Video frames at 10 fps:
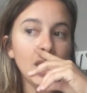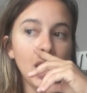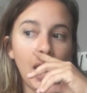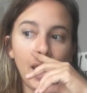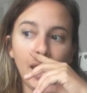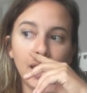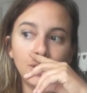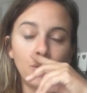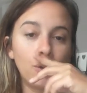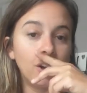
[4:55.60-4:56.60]
I
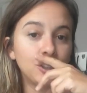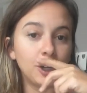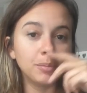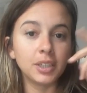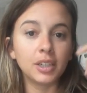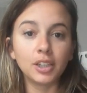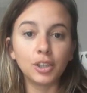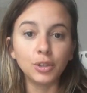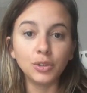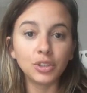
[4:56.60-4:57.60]
don't want to jump to
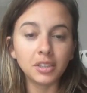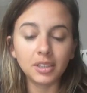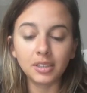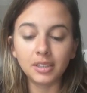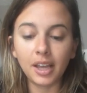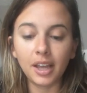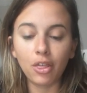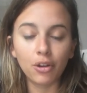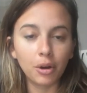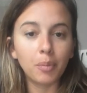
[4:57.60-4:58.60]
conclusions and say
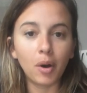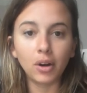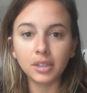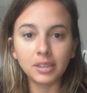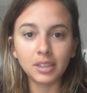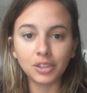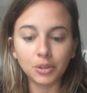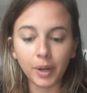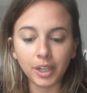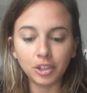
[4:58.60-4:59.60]
third party
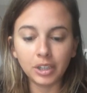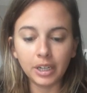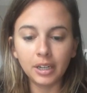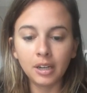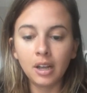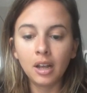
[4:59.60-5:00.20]
situation.